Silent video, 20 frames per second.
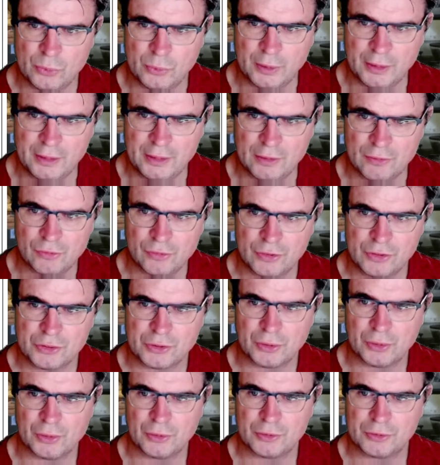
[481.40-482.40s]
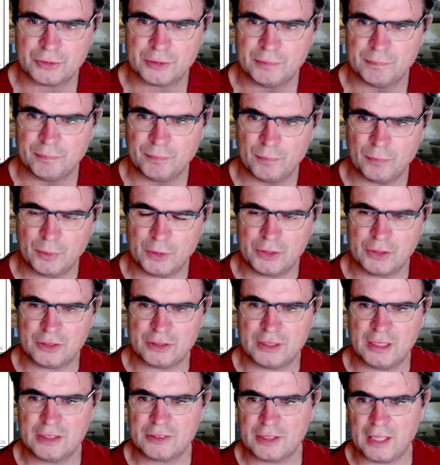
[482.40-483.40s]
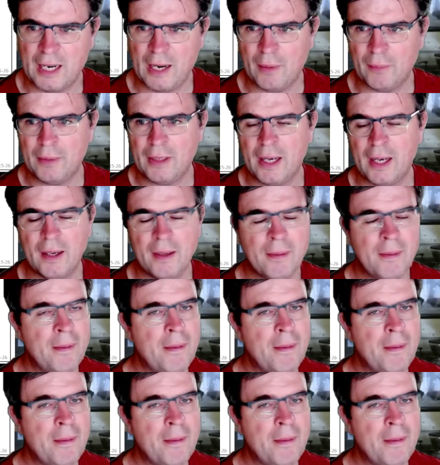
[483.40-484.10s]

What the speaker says: indifference curves, which is this area.